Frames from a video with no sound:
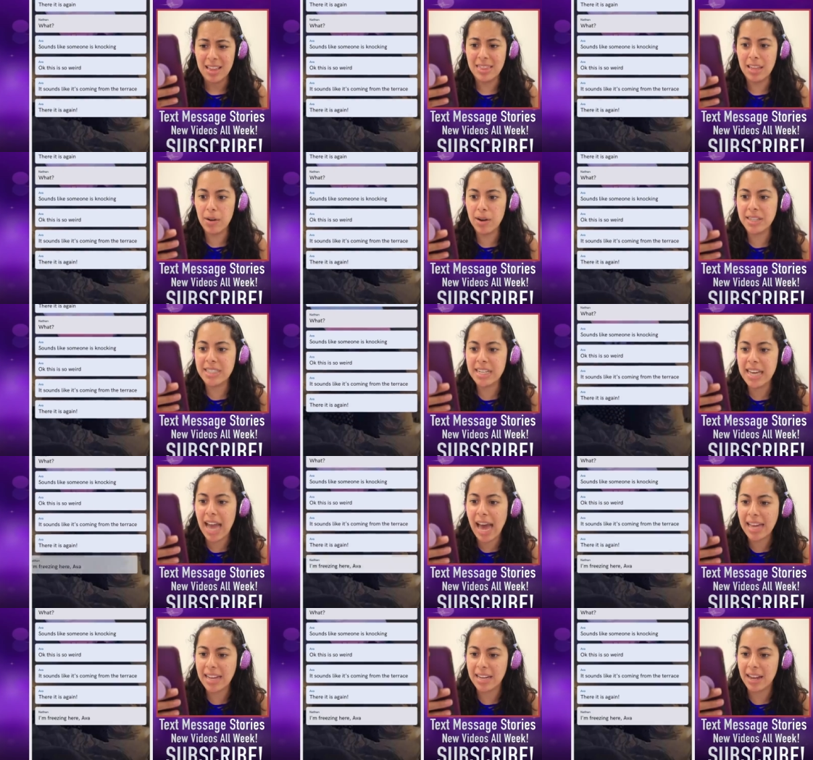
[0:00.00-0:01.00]
There it is
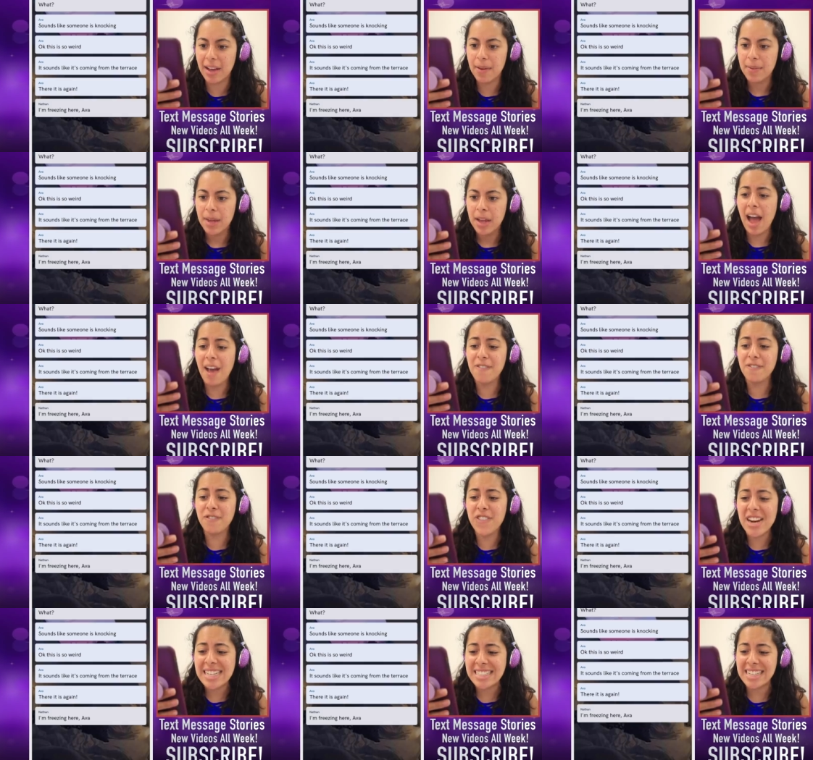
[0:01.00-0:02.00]
again! I'm
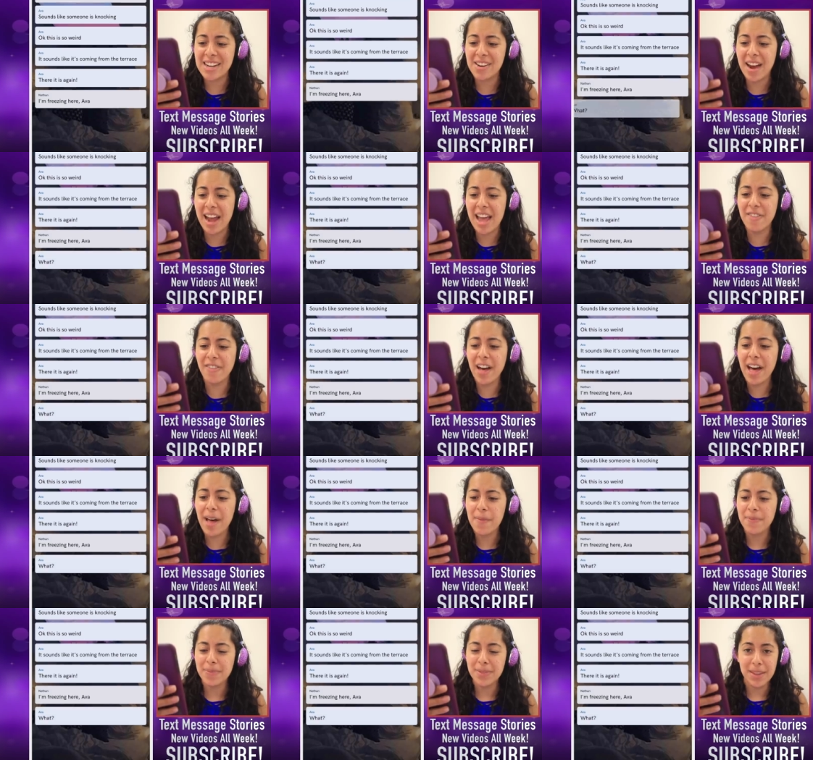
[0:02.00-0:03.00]
freezing here, Ava!
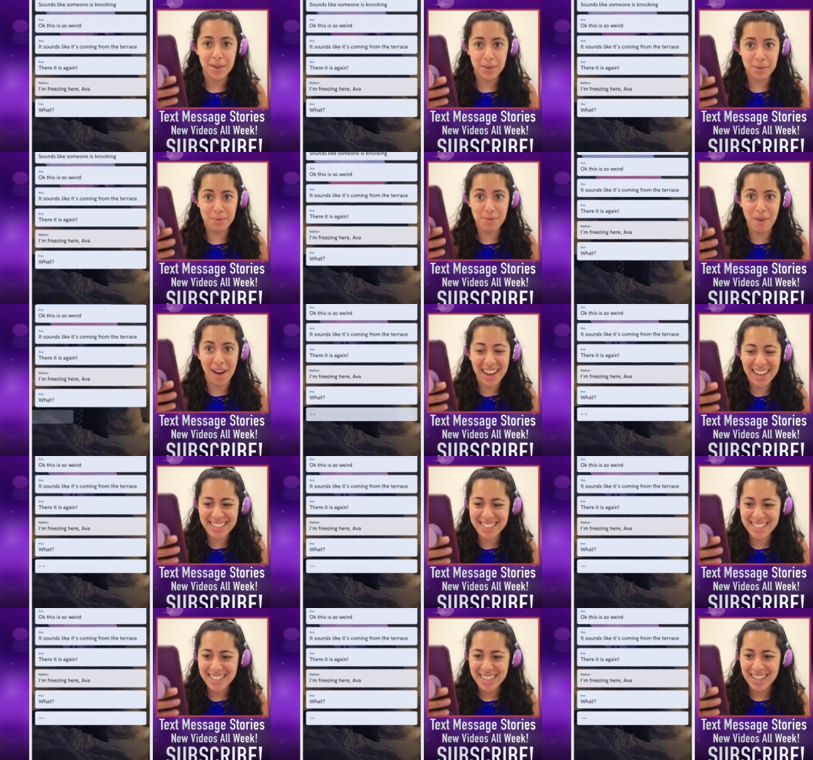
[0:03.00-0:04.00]

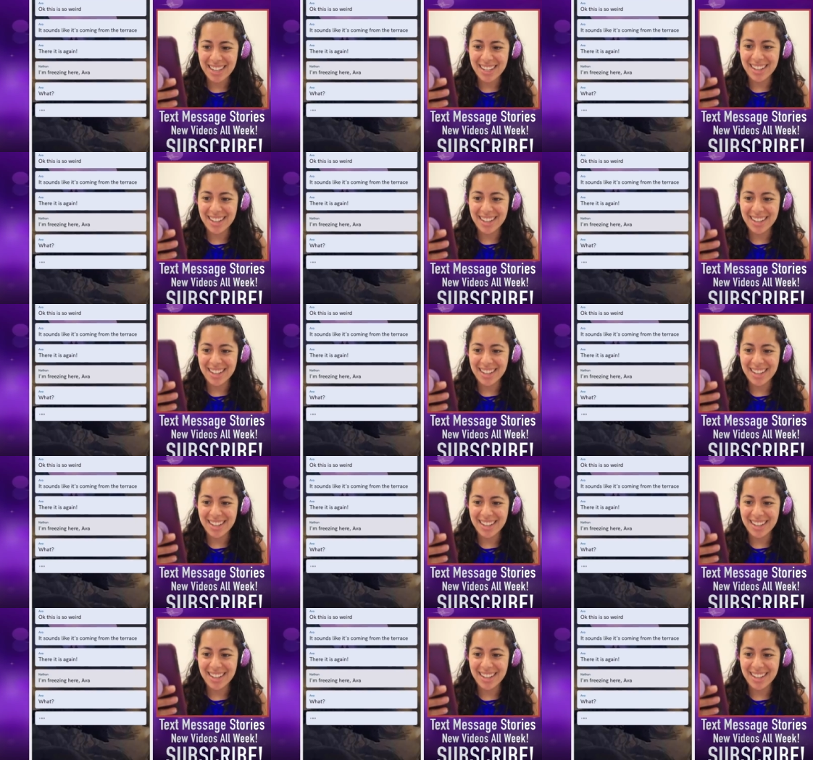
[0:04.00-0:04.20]
What?